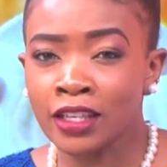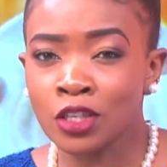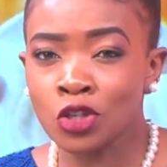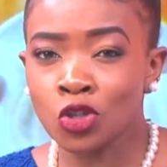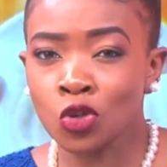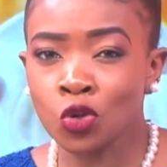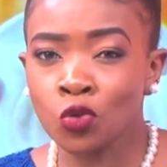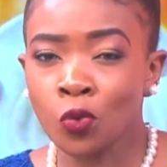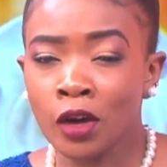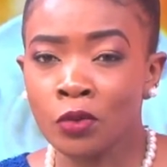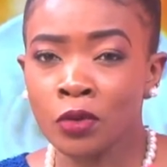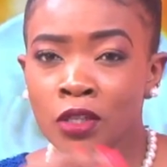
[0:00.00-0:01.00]
edition
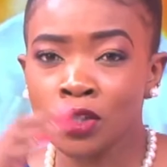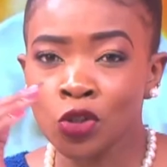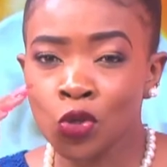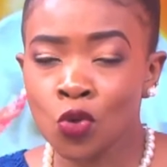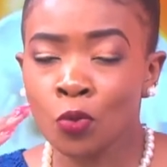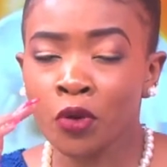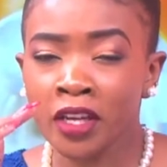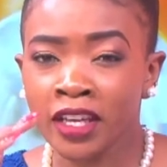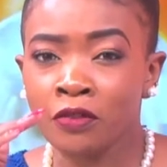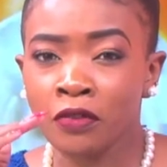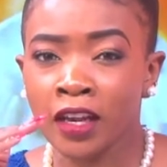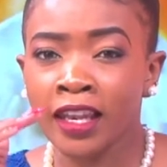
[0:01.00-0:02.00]
where we'll do Morning
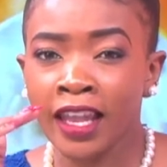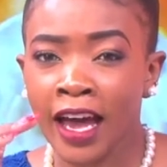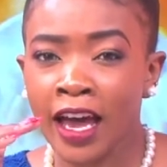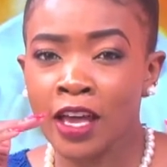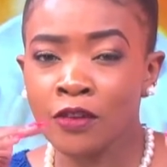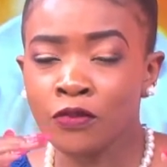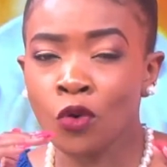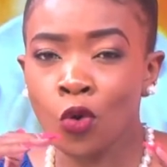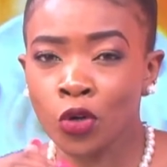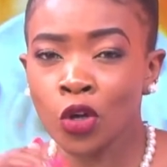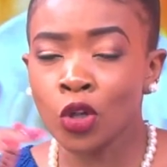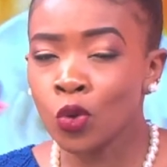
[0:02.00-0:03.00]
Cafe live
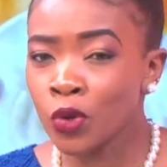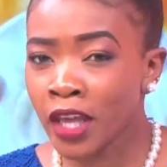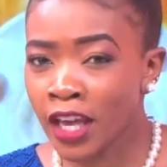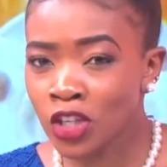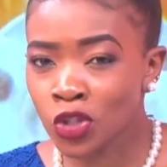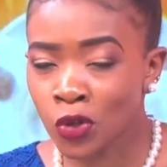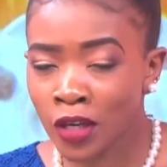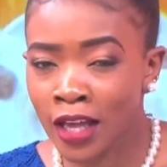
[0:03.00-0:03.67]
on location